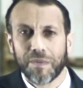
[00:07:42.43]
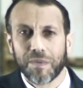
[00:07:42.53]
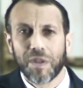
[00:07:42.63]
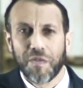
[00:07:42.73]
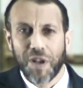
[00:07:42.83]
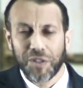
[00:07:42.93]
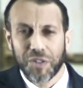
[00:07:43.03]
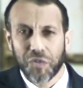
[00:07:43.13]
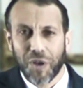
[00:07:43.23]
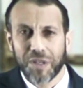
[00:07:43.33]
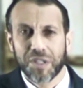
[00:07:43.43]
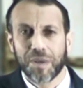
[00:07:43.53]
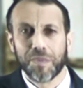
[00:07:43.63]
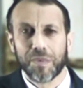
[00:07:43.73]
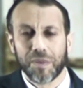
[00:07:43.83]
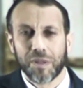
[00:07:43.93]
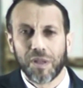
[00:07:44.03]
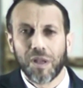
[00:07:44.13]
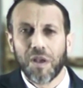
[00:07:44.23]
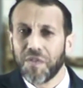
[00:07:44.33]
felt his friendship,
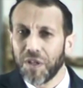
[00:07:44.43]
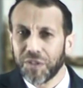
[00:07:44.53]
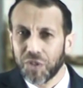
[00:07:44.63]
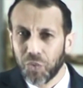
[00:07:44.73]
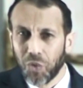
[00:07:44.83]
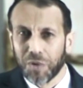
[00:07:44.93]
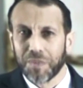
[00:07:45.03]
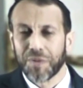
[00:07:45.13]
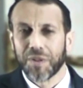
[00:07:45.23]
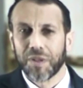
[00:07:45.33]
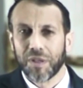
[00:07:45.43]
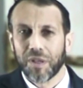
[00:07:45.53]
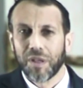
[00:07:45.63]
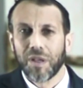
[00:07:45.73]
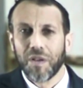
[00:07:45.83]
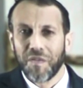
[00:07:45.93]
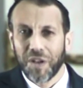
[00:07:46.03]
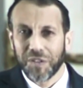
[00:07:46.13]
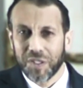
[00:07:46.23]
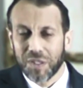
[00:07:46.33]
felt his warmth,
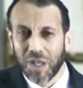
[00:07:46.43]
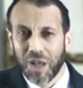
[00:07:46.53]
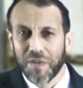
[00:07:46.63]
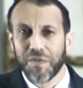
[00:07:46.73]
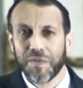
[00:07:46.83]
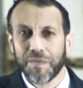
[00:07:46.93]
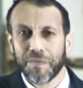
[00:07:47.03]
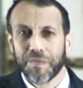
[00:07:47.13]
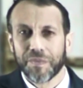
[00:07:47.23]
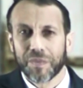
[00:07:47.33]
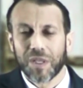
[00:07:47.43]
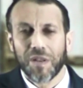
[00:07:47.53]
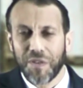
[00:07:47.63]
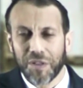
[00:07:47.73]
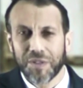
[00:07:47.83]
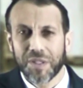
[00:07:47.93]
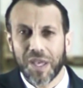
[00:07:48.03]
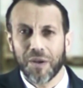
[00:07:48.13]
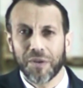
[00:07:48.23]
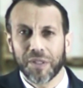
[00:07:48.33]
felt his love, and felt his
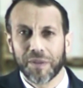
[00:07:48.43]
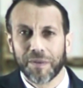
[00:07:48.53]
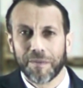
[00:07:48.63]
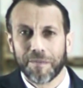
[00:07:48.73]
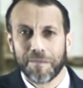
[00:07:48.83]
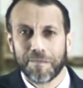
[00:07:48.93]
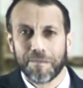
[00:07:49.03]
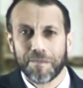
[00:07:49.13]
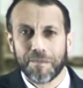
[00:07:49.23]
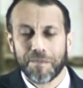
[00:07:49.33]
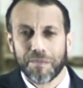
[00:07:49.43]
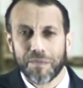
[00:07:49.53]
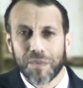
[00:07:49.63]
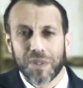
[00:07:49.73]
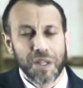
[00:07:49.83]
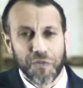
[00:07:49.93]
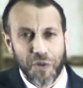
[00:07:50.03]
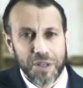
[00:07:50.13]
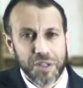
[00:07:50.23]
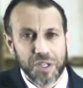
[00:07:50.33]
caring. That
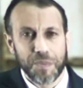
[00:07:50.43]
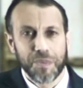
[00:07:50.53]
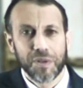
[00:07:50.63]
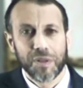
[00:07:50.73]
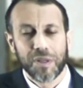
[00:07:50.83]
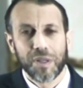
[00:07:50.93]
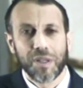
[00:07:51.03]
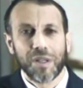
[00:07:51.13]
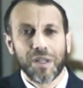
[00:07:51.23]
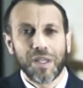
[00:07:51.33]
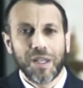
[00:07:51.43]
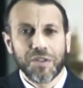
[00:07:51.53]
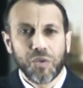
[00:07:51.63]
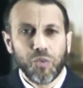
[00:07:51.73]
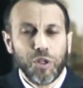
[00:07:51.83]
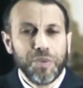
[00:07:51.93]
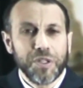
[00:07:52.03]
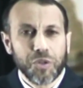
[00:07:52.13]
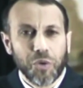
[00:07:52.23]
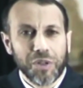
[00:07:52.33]
friendship is and will be
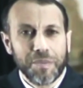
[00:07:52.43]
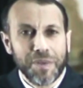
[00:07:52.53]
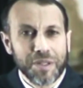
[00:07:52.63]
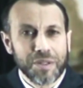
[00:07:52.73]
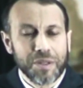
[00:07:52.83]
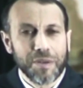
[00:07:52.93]
sorely missed.